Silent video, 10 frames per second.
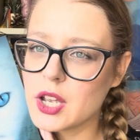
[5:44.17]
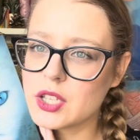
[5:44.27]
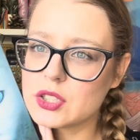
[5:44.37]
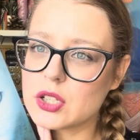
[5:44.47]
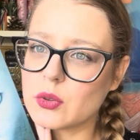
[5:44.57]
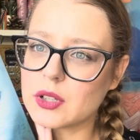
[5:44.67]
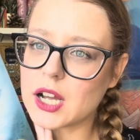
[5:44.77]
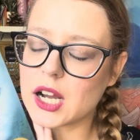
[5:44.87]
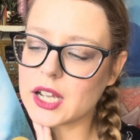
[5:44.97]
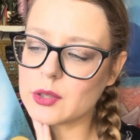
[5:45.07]
so
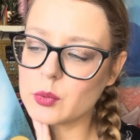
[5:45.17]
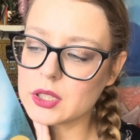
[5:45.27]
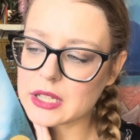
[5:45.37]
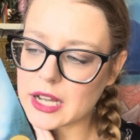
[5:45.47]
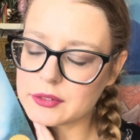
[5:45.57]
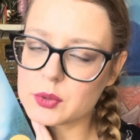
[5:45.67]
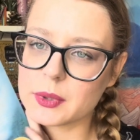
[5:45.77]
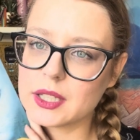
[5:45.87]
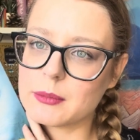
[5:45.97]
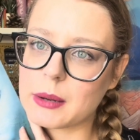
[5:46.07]
I will have to
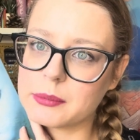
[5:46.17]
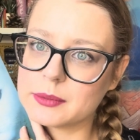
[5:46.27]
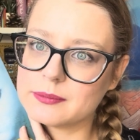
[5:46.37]
pick them up.